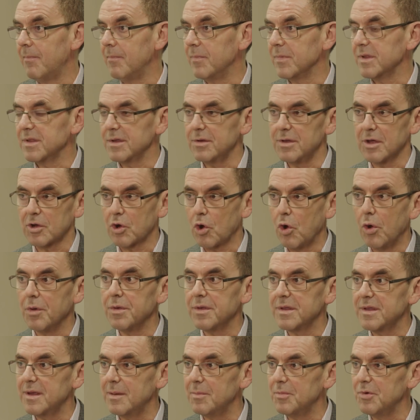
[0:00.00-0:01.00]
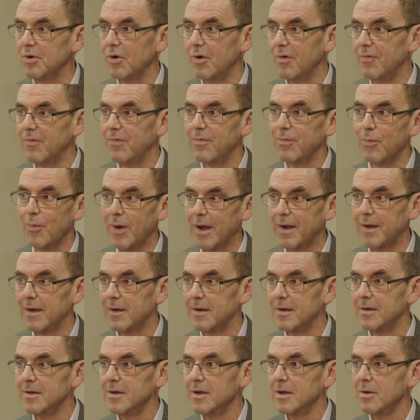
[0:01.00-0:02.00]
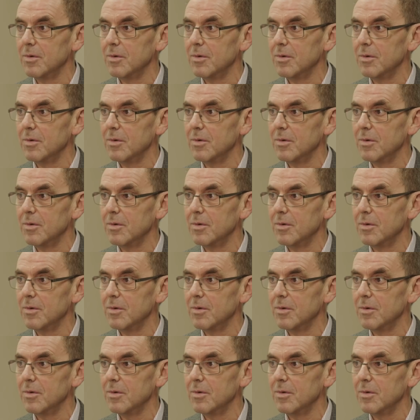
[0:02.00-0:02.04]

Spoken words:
So the concept of one